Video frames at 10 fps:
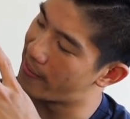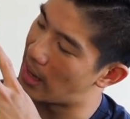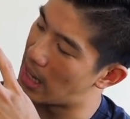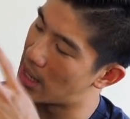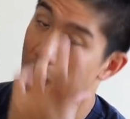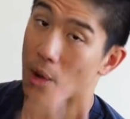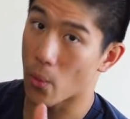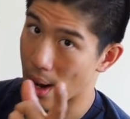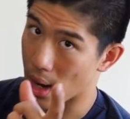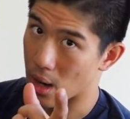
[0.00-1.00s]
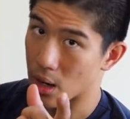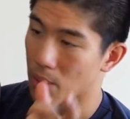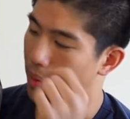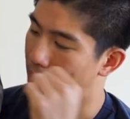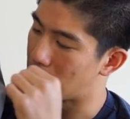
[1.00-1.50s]
not wear,
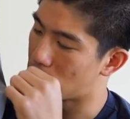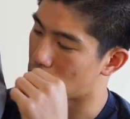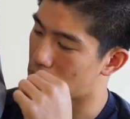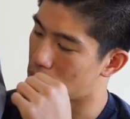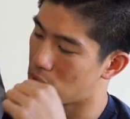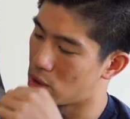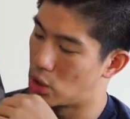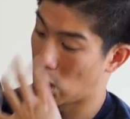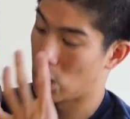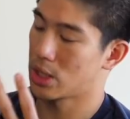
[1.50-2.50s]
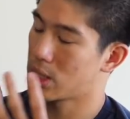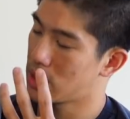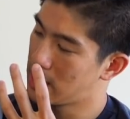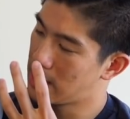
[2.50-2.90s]
but just dirt,